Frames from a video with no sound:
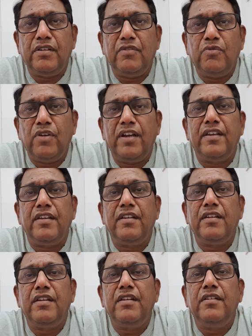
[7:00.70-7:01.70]
Why?
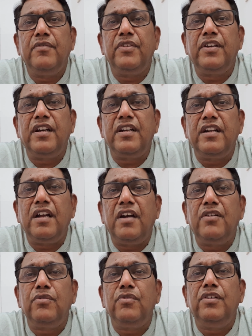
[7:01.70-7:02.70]
Because
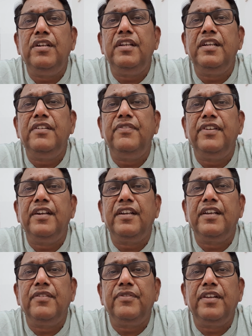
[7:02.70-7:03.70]
not only it will
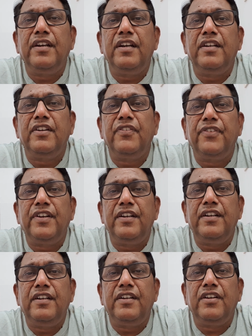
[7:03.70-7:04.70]
give the
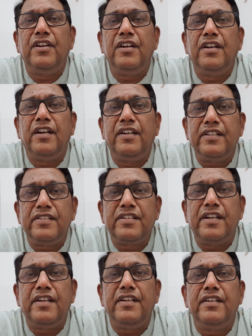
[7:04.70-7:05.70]
different
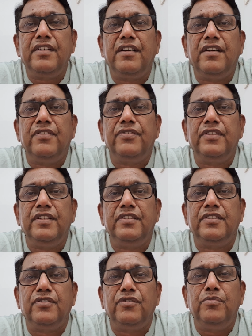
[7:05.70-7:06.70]
understanding of this
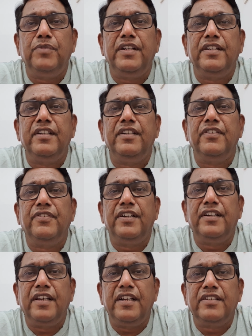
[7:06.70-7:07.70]
equipment in different
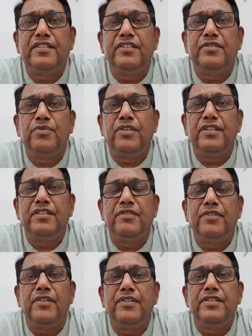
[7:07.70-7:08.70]
directions, what is the
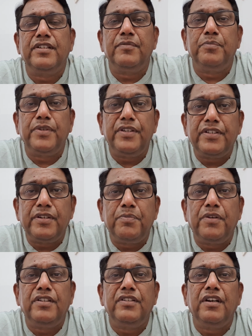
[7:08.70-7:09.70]
vibration. Based
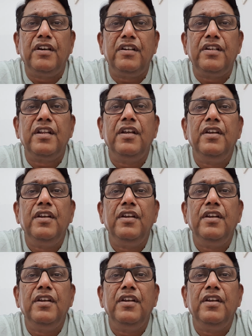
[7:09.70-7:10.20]
upon that,